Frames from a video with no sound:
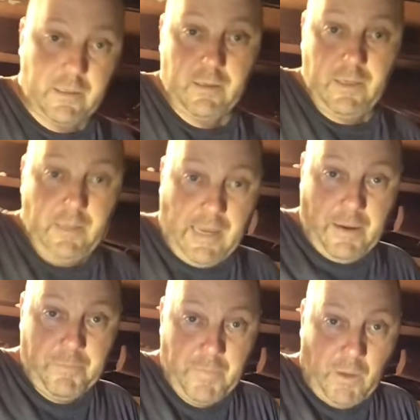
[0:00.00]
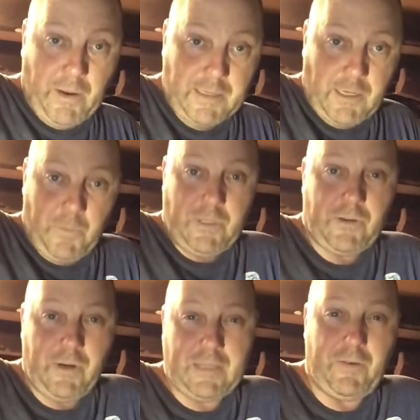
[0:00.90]
and I'll catch up with you
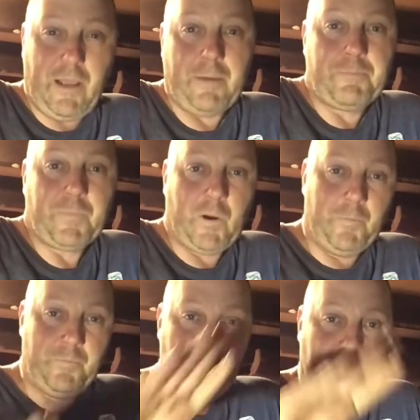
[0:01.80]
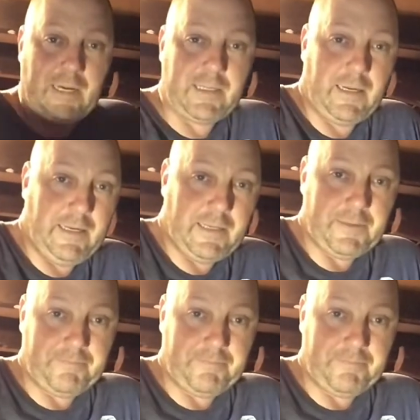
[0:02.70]
on the next video. Cool. Thanks. See yous.